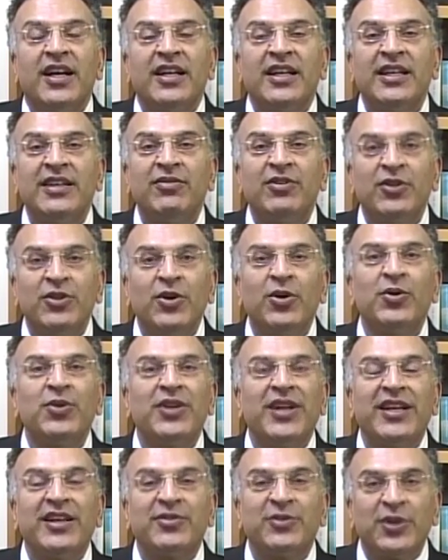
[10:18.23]
even though
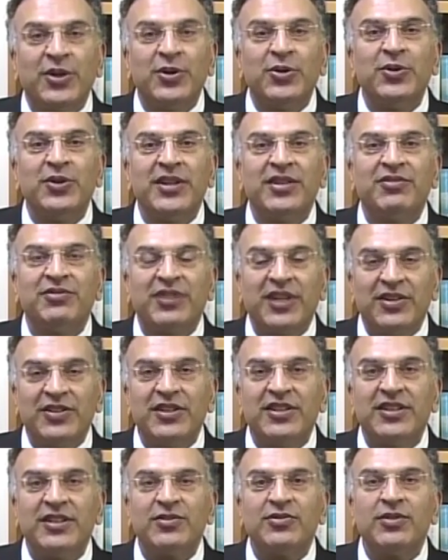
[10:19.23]
they grow in
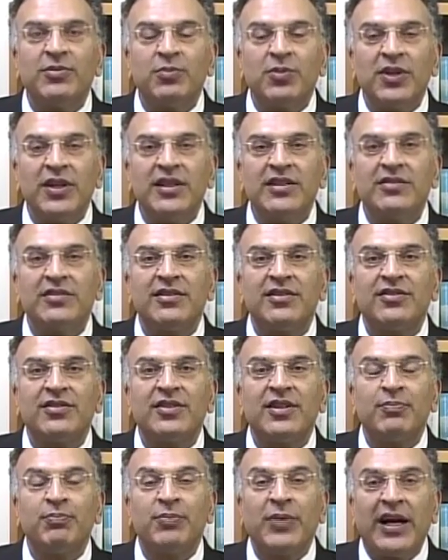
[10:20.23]
very different
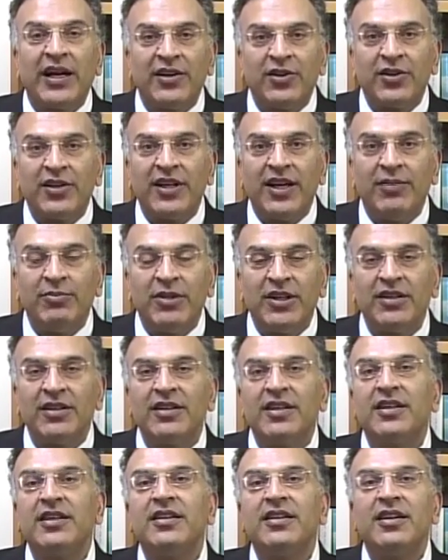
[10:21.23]
places,
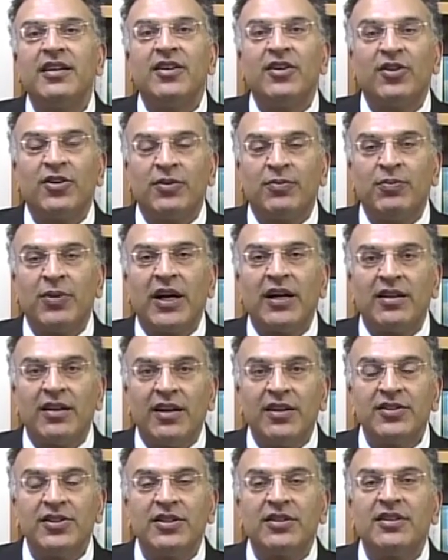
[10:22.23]
biochemically or
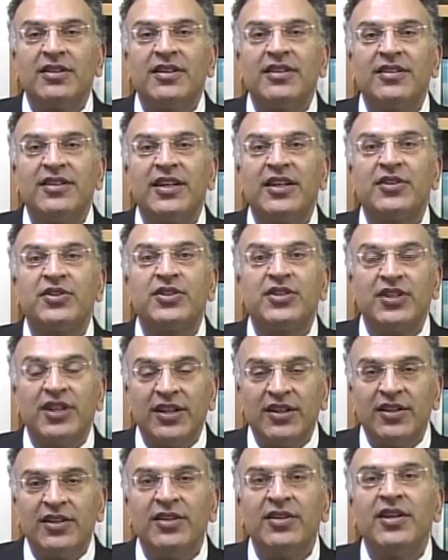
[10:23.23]
biologically, they
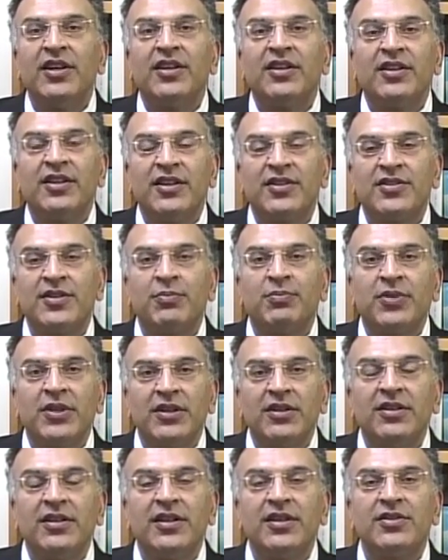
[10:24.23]
share this
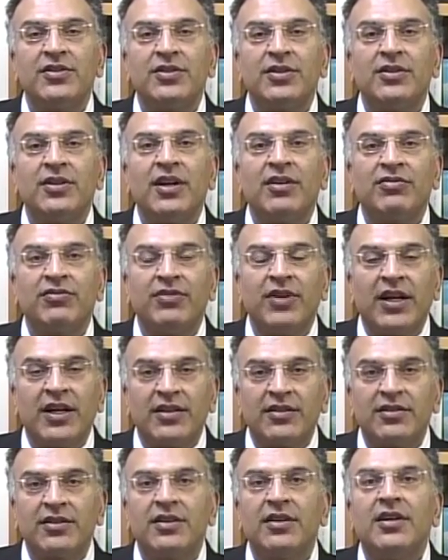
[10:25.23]
ability to
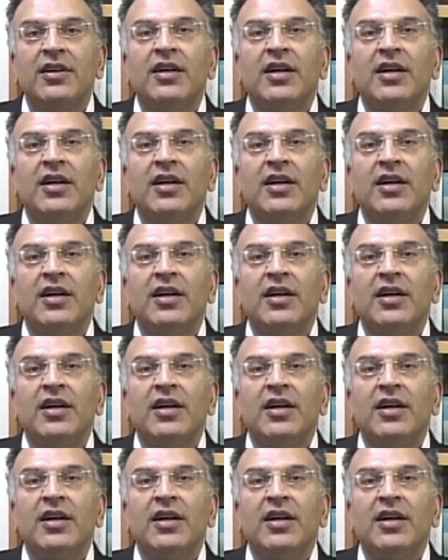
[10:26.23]
affect